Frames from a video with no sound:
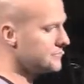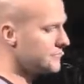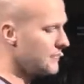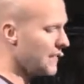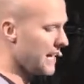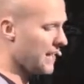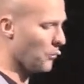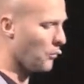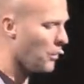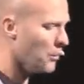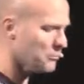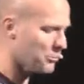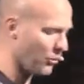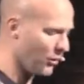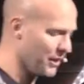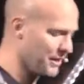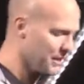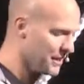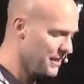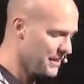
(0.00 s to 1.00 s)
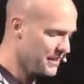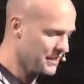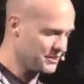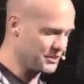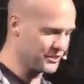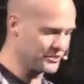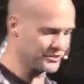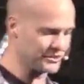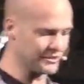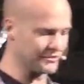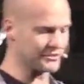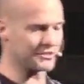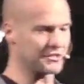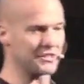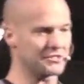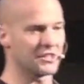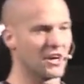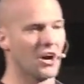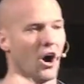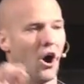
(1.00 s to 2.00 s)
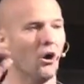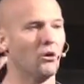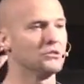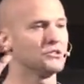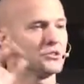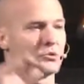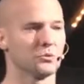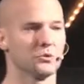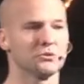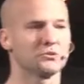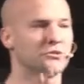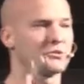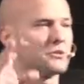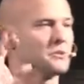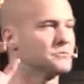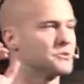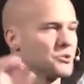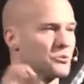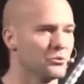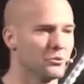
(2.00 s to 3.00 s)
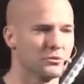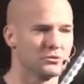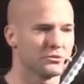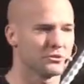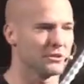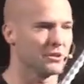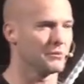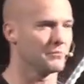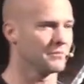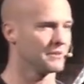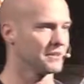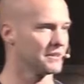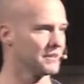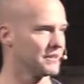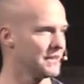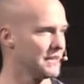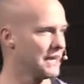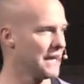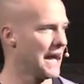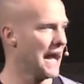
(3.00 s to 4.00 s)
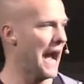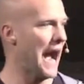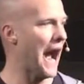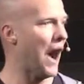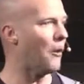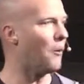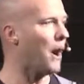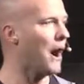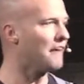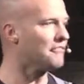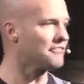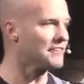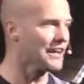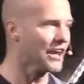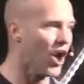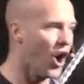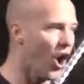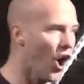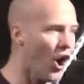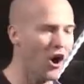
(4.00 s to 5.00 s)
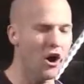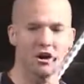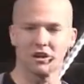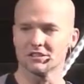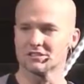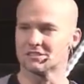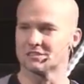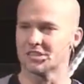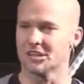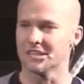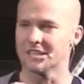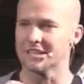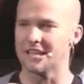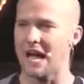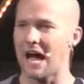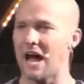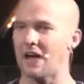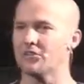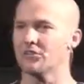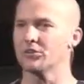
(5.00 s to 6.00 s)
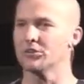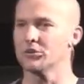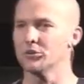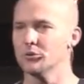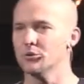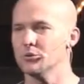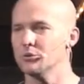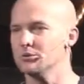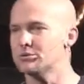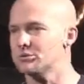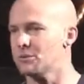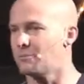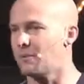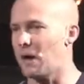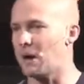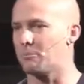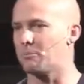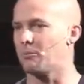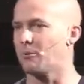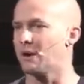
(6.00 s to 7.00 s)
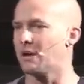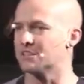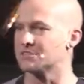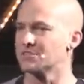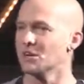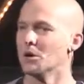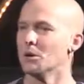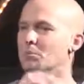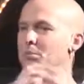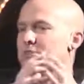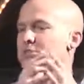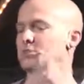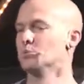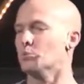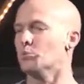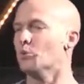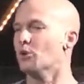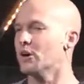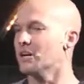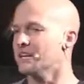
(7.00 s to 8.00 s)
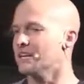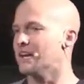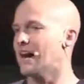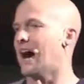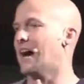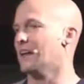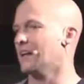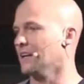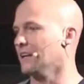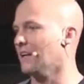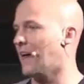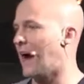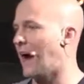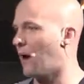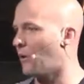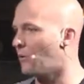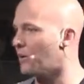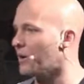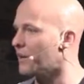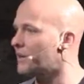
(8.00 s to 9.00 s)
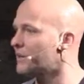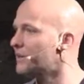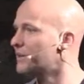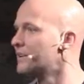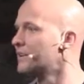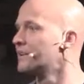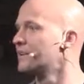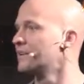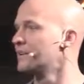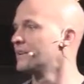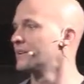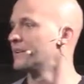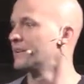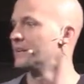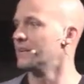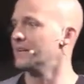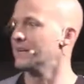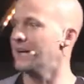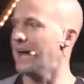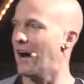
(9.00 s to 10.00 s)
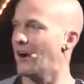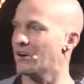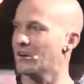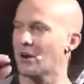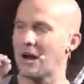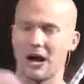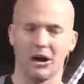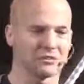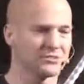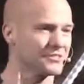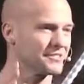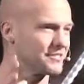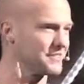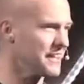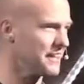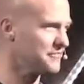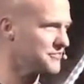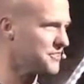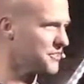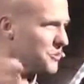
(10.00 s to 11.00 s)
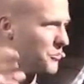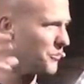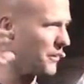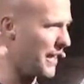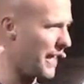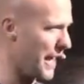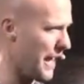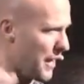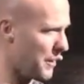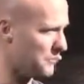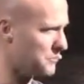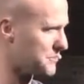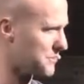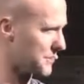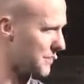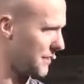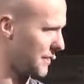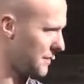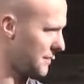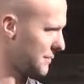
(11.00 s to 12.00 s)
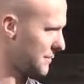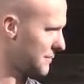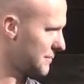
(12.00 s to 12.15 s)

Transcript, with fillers: And at one point, Jesus even says, oh, Jerusalem, Jerusalem, how I've longed to gather you to my breast, but you would not allow it. Now your house is left to you empty.